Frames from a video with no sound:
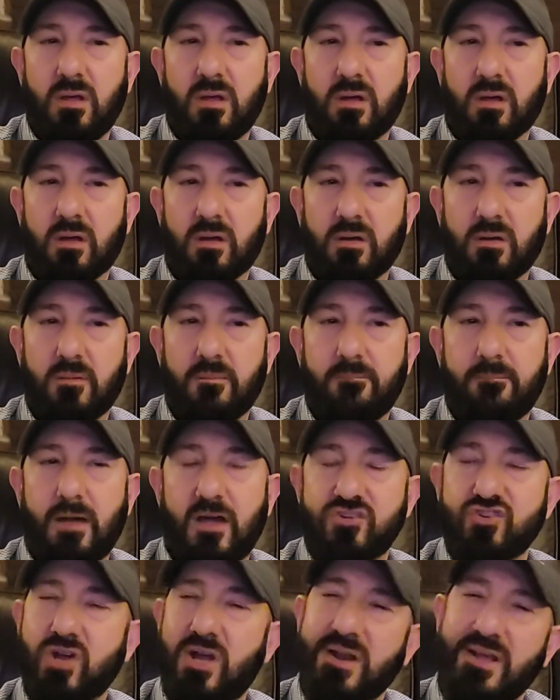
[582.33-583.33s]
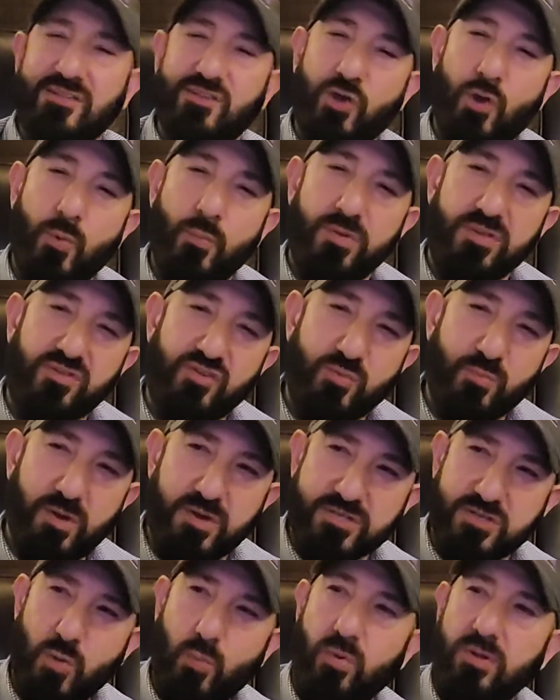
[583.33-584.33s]
I try not to open too
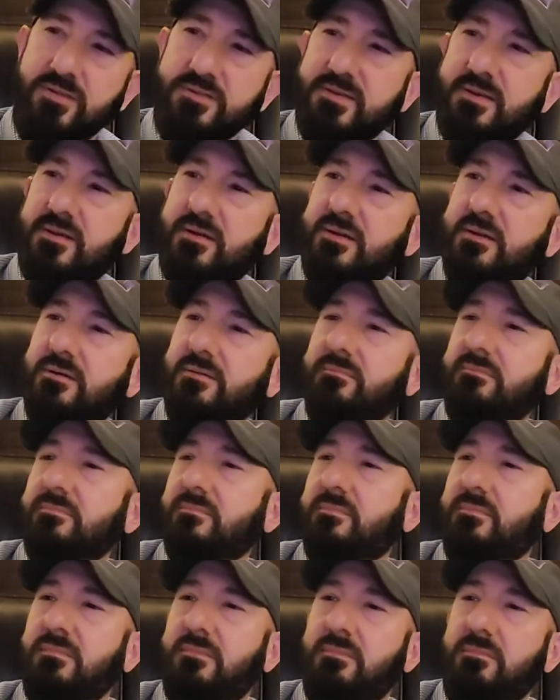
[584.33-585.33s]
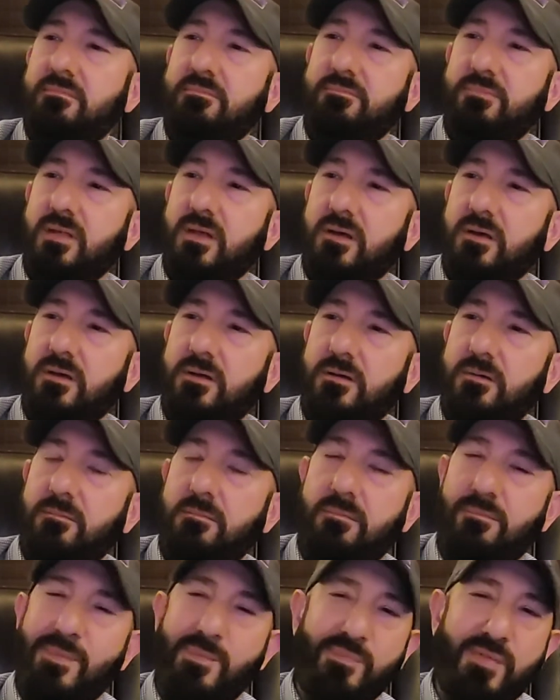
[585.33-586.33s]
much at one time.
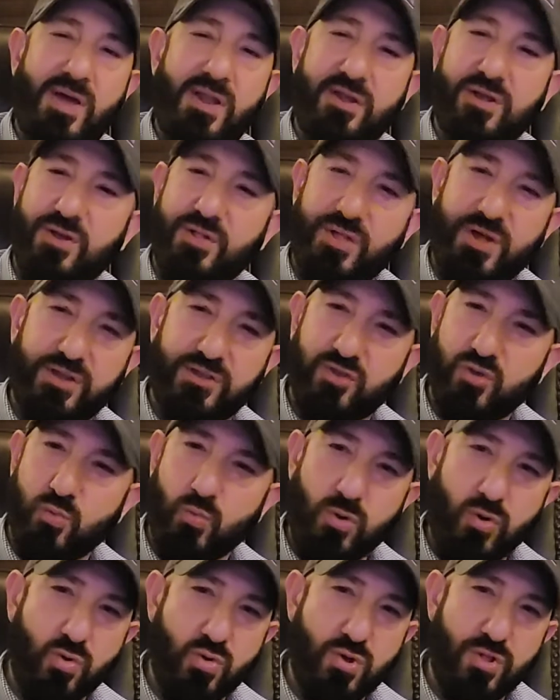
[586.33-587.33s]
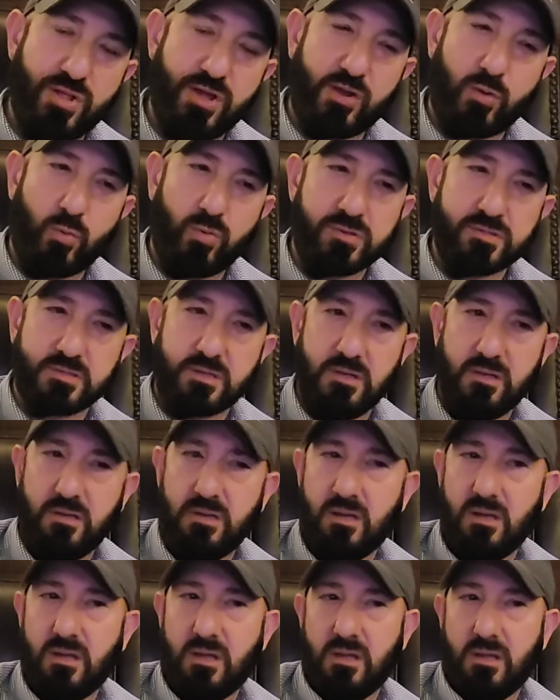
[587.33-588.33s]
I'm not a collector. We don't collect whiskey.
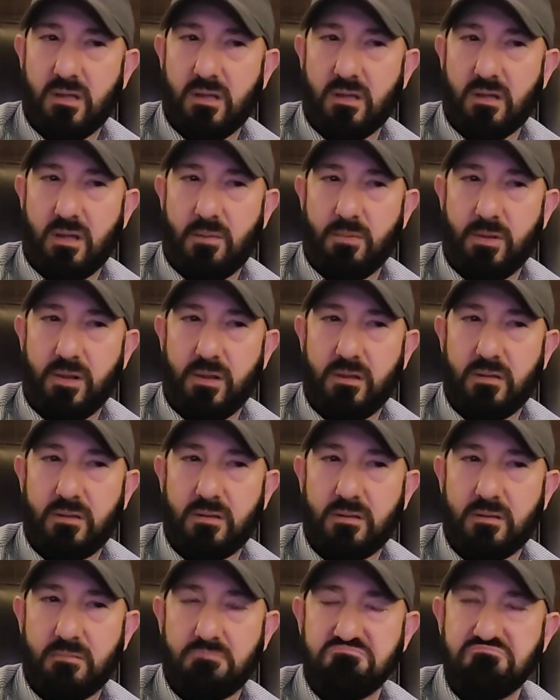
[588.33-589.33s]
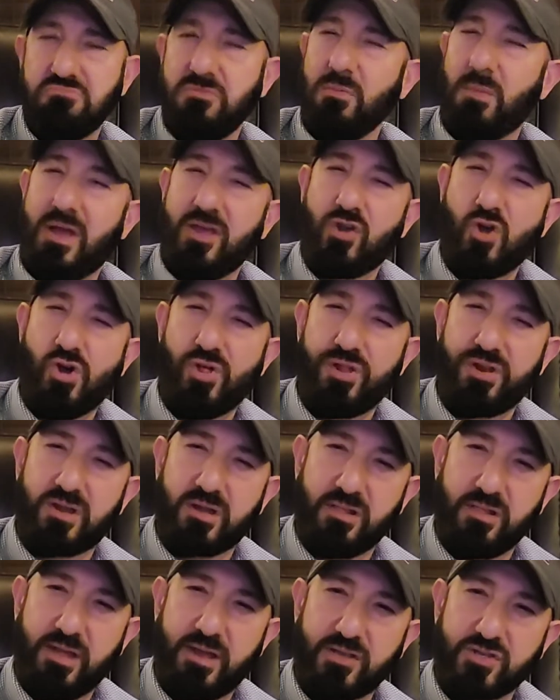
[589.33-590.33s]
I mean, you might call it a
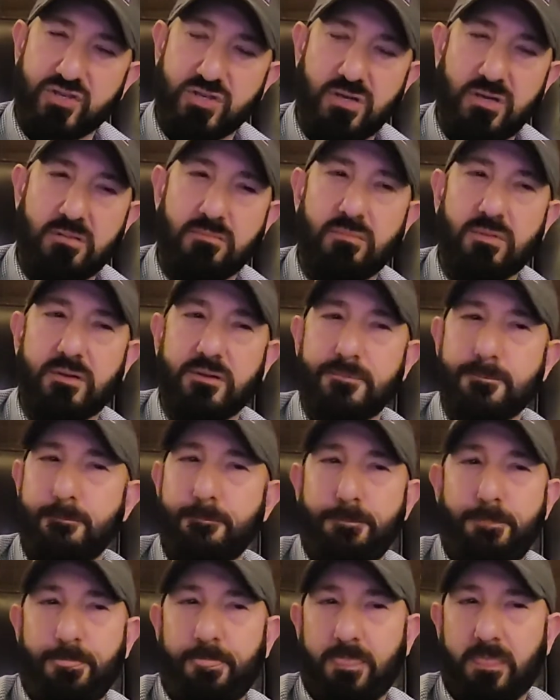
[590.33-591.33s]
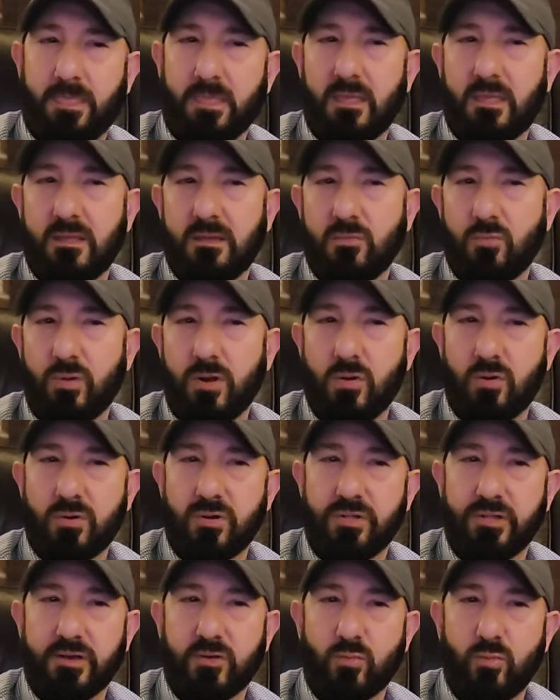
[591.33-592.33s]
collection, but we don't
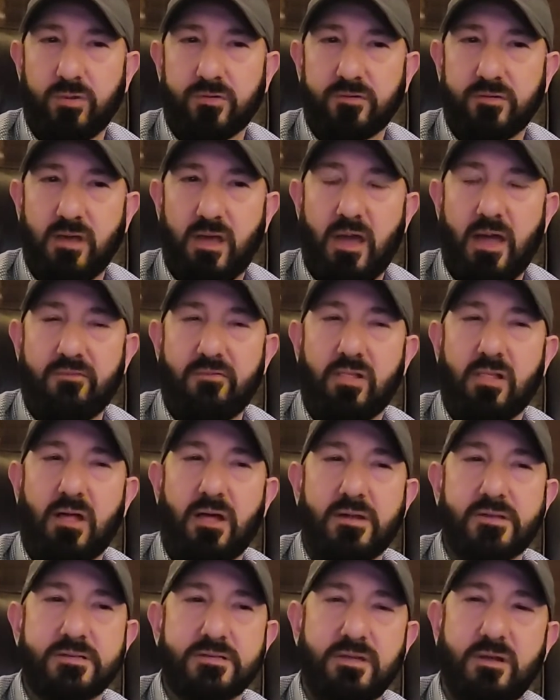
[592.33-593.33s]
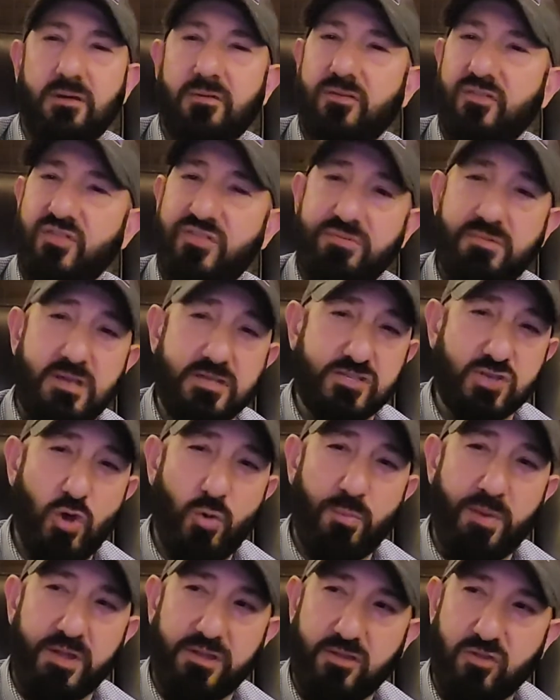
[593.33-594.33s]
collect whiskey. I have a lot of stuff, and it's all
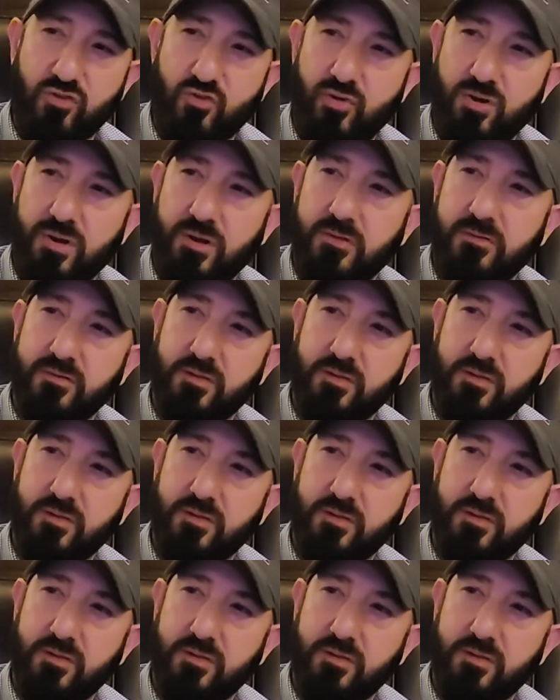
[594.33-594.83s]
made to drink.